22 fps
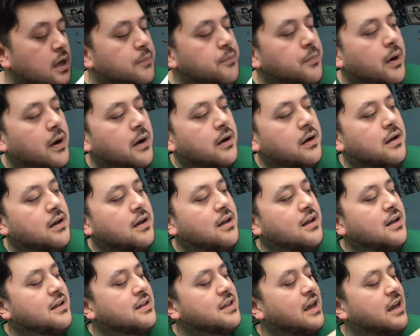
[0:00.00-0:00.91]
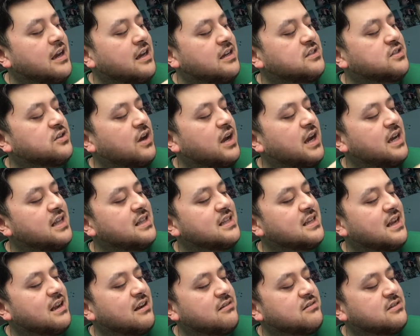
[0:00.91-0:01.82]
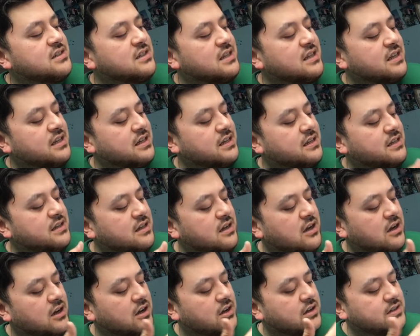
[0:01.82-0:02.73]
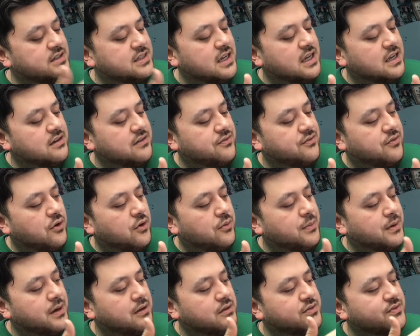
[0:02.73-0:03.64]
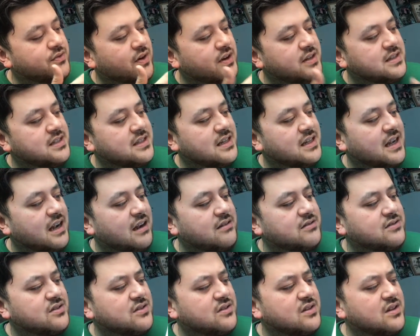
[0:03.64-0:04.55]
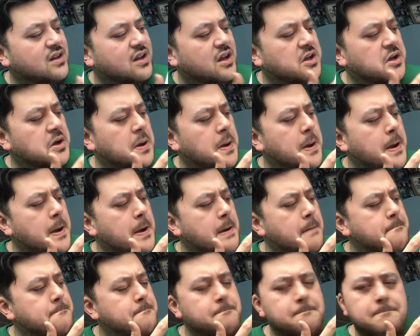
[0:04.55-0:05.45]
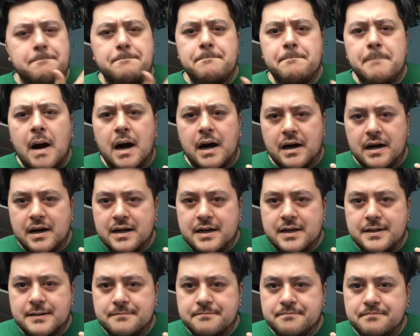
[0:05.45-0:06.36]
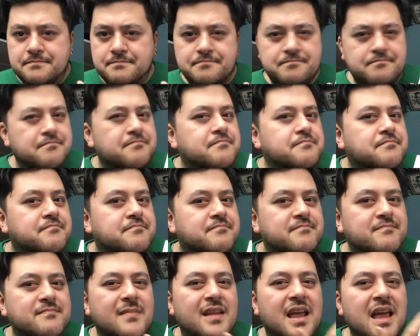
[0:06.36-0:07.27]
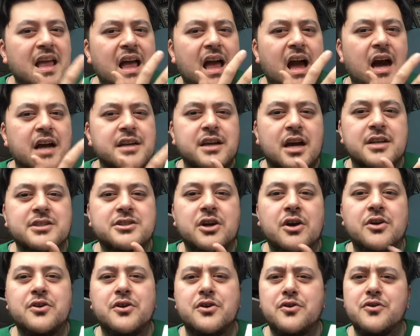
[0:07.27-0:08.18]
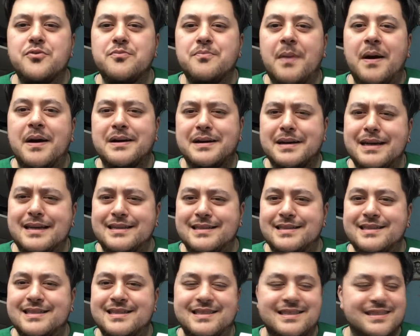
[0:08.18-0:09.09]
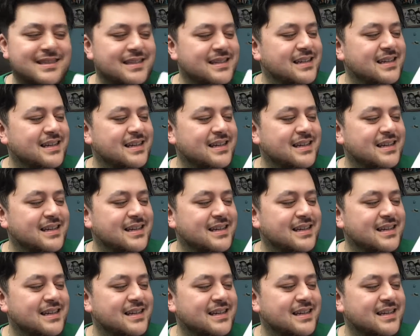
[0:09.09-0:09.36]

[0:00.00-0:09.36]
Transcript: But yeah, so I had the character here, second form, and he was fighting a character, Monk. I don't know who Monk is.